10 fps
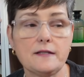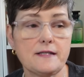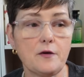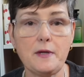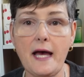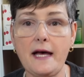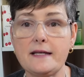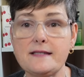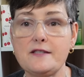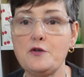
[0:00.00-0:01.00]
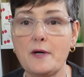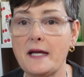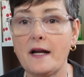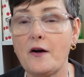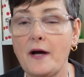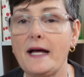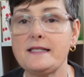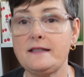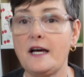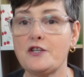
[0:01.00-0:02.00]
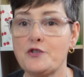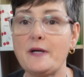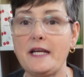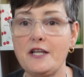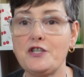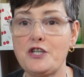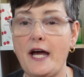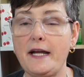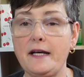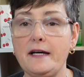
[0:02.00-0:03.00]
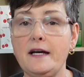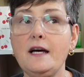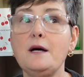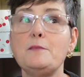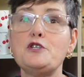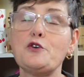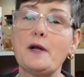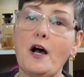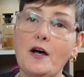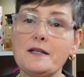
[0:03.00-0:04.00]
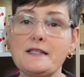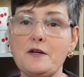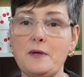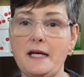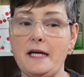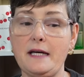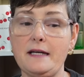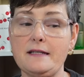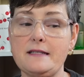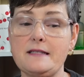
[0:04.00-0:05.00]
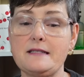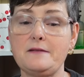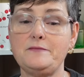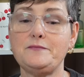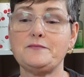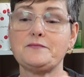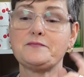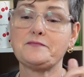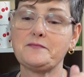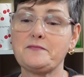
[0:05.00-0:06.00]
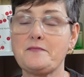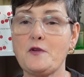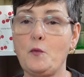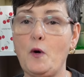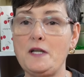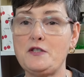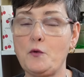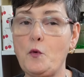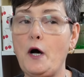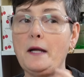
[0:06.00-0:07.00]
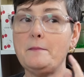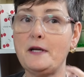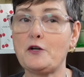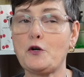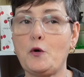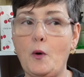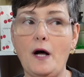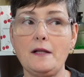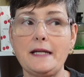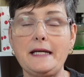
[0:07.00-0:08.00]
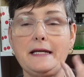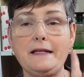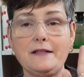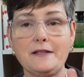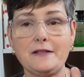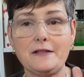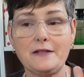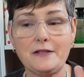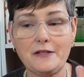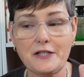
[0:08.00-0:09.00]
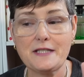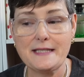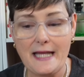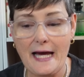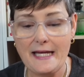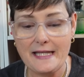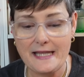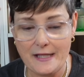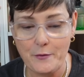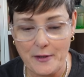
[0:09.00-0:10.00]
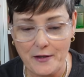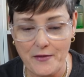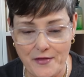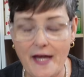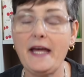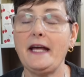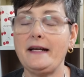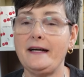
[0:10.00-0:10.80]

So yes, you can get all kinds of luxury in China, but you can also get one-to-one mirror quality, looks like the real thing.